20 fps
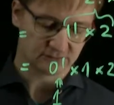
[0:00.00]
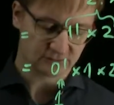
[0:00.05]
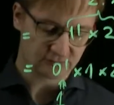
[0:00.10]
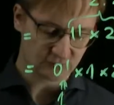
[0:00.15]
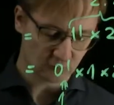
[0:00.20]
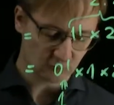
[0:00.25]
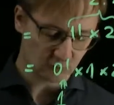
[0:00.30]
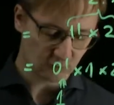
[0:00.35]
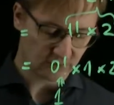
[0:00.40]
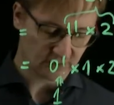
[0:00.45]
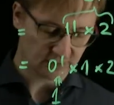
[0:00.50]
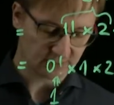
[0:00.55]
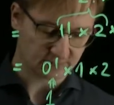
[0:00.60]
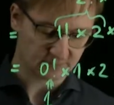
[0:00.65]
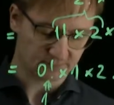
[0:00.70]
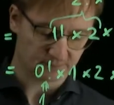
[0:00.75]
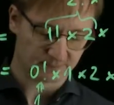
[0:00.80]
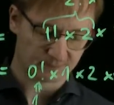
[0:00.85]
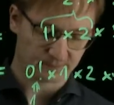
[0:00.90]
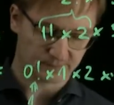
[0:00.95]
2 and
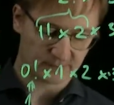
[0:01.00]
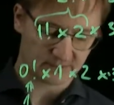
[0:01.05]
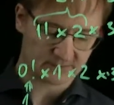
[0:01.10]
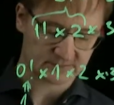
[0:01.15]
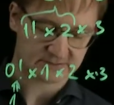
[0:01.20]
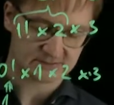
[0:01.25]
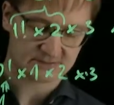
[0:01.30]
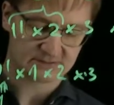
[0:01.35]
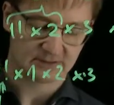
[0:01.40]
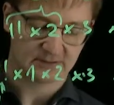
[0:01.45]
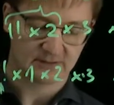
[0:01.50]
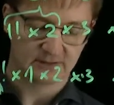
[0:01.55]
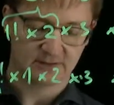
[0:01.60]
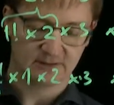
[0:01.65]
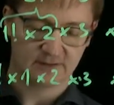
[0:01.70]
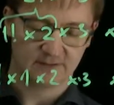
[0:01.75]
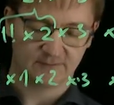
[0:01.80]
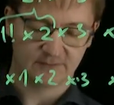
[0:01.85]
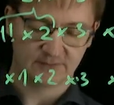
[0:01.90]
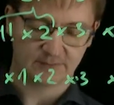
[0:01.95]
plus
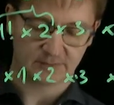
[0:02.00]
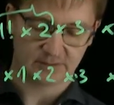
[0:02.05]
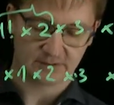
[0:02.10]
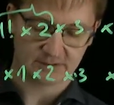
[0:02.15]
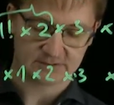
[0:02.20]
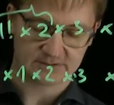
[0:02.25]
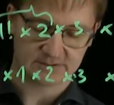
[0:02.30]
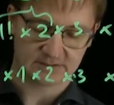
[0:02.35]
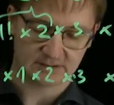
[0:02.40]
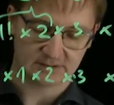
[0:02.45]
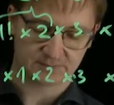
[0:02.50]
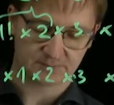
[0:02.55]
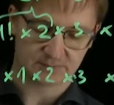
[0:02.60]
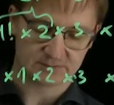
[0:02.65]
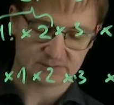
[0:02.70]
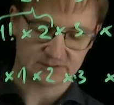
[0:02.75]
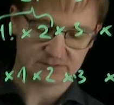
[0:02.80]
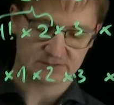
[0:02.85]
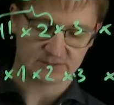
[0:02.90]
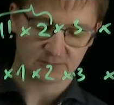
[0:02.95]
Fibonacci at
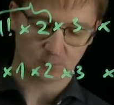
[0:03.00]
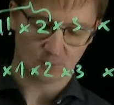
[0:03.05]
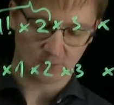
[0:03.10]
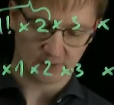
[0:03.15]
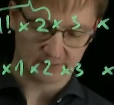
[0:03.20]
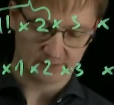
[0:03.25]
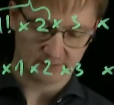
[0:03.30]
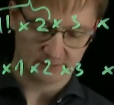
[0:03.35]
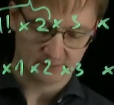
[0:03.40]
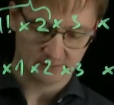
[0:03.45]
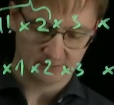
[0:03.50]
position 1.